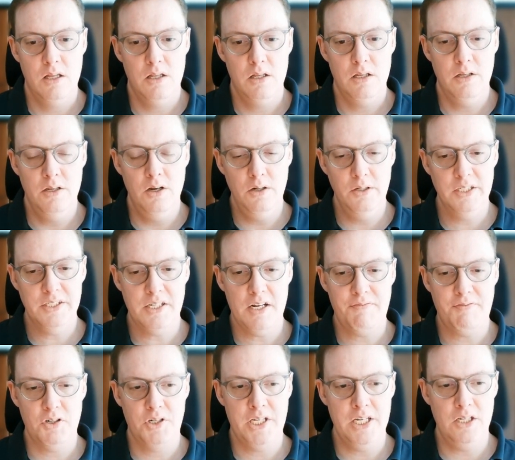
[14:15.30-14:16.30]
notice
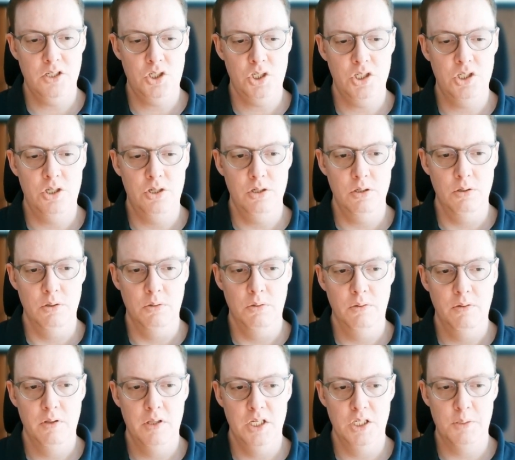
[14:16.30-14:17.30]
after king g2,
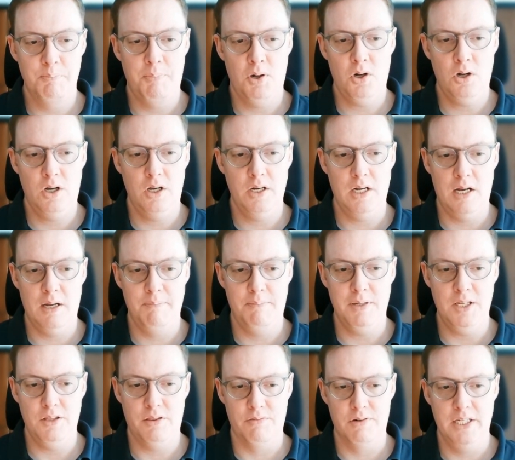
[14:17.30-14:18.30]
this pawn on
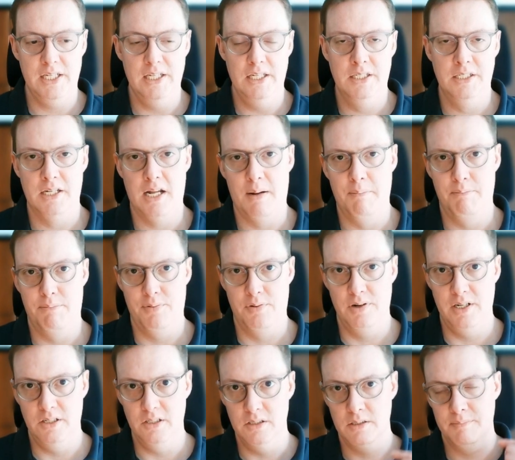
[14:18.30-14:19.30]
b3 is on
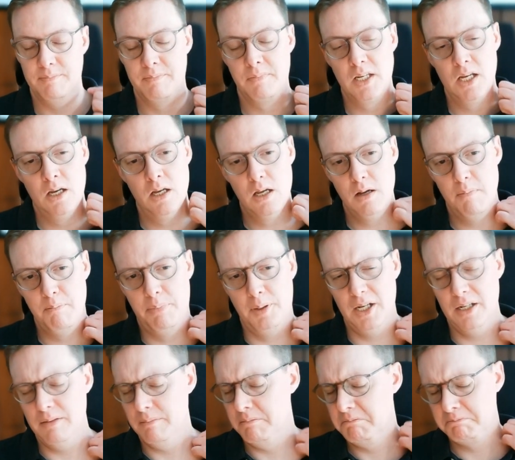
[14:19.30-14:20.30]
prise.
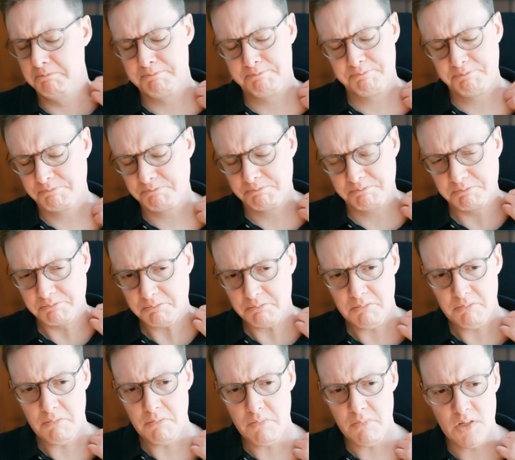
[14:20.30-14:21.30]
But
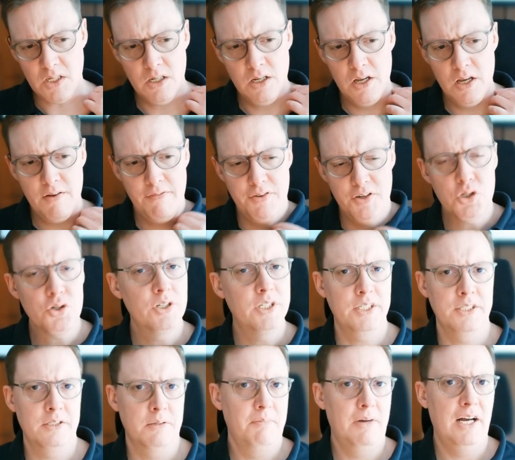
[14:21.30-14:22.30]
Fischer
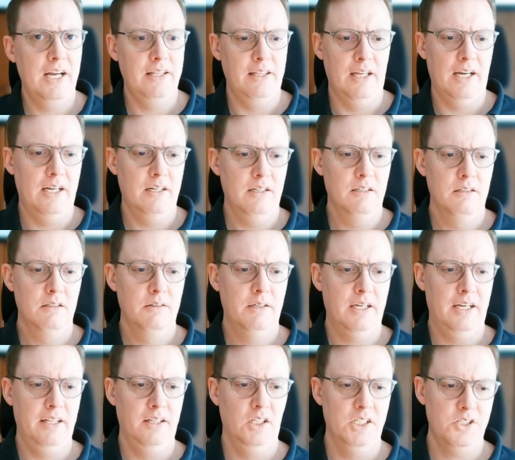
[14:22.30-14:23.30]
doesn't mind that.
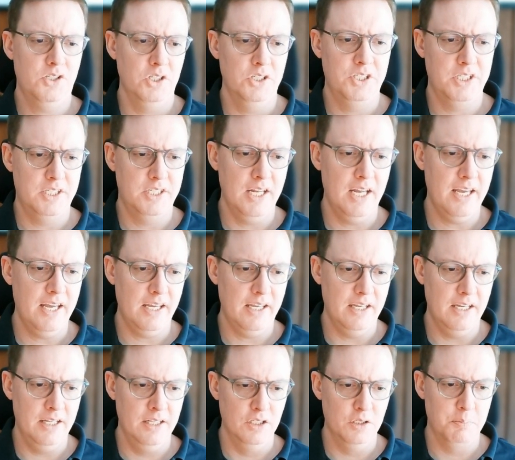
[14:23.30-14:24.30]
Okay, let's just say
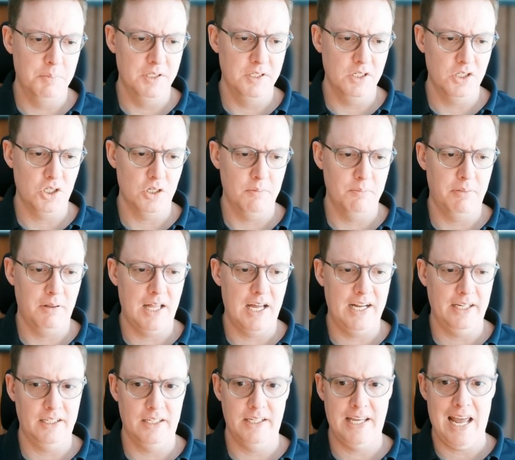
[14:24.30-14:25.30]
in this position,
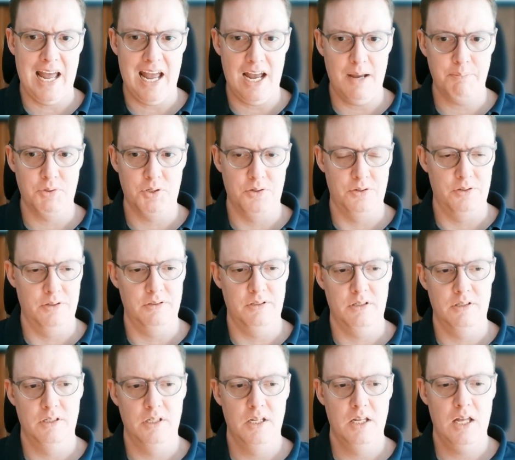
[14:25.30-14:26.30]
black
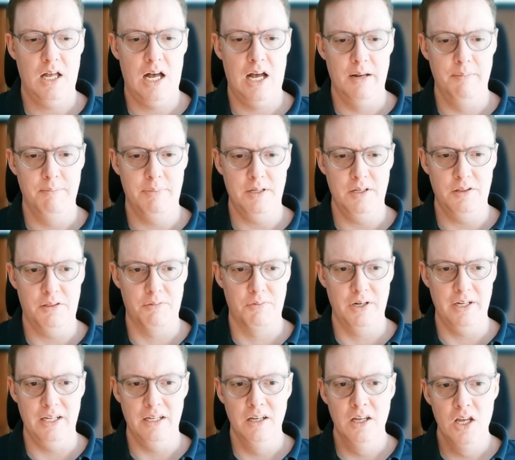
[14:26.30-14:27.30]
captures on
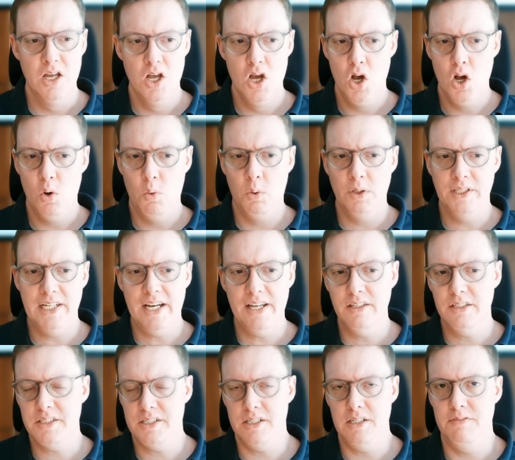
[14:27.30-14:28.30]
b3. Well, now the
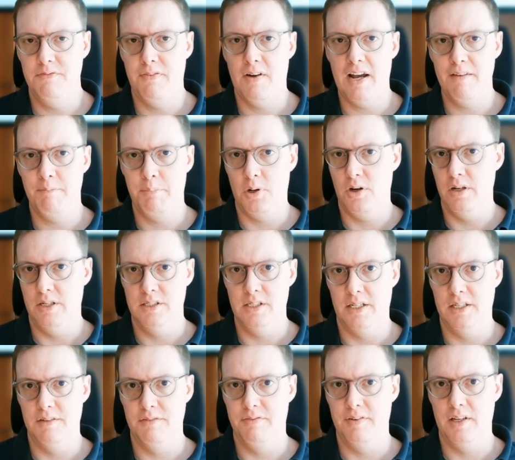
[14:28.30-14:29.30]
c5 pawn is
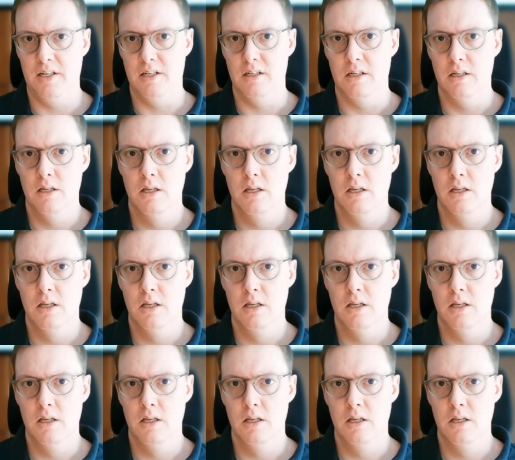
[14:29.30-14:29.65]
undefended.